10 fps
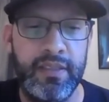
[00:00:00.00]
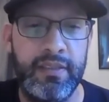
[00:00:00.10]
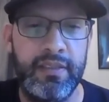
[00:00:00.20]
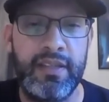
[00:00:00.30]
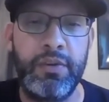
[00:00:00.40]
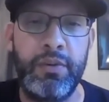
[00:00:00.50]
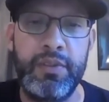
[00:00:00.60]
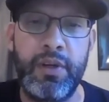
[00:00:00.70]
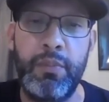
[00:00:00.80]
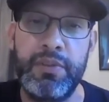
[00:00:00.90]
that's always
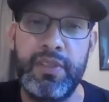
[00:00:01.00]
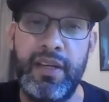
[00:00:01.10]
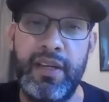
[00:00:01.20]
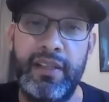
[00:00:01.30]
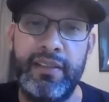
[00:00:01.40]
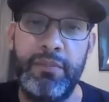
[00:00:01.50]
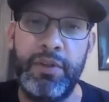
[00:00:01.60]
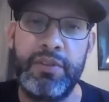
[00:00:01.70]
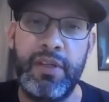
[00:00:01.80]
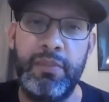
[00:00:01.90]
almost kind of like the
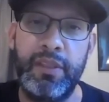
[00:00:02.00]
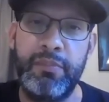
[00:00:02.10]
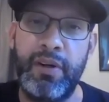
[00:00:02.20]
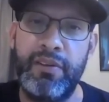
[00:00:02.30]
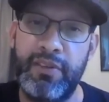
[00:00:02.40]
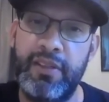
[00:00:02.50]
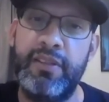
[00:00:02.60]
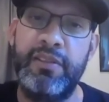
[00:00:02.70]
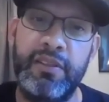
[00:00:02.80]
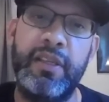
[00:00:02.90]
most humbling part of it, and
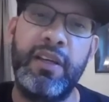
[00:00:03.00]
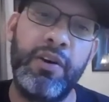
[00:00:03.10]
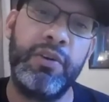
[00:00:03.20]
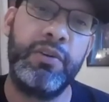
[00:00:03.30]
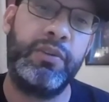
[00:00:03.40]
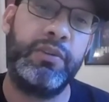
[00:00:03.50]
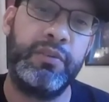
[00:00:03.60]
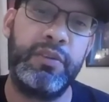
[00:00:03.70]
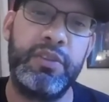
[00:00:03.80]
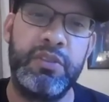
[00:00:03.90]
you're like, oh, cool,
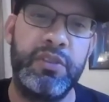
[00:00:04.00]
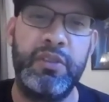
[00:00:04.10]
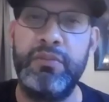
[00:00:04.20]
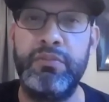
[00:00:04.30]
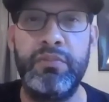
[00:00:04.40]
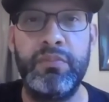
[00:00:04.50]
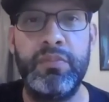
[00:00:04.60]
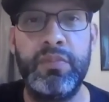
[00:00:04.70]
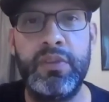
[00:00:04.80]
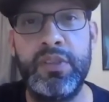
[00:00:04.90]
it's just,
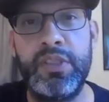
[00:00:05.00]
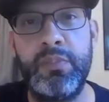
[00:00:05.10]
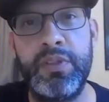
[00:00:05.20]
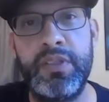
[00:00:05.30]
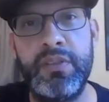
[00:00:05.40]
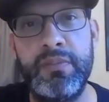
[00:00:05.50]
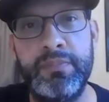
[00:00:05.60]
just a person.